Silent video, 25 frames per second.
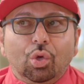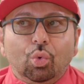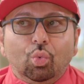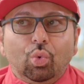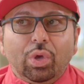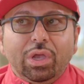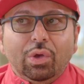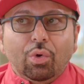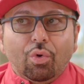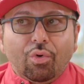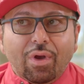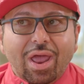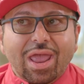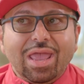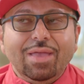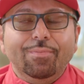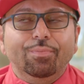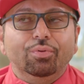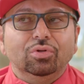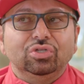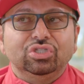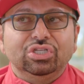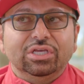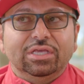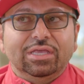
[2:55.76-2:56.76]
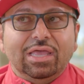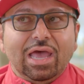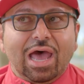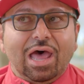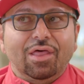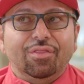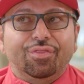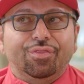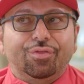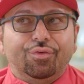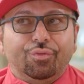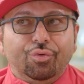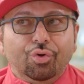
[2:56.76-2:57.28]
we were able to
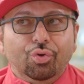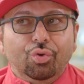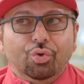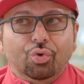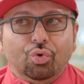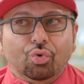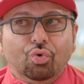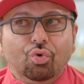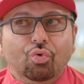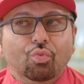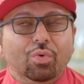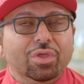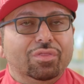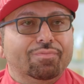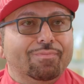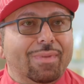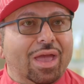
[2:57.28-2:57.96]
cut through with